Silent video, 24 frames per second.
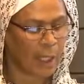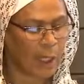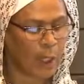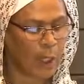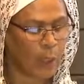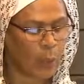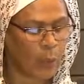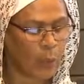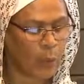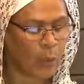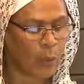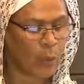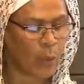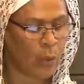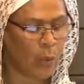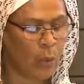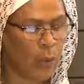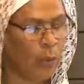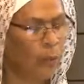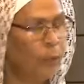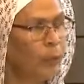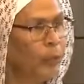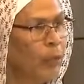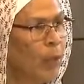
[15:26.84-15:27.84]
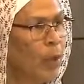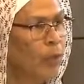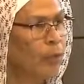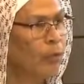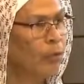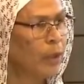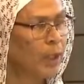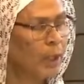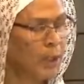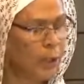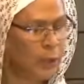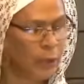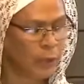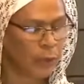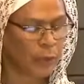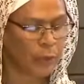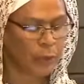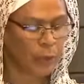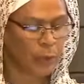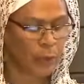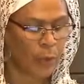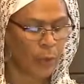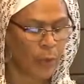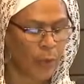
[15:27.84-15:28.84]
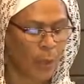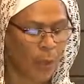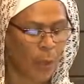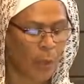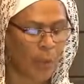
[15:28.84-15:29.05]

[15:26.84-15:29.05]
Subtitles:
local, regional,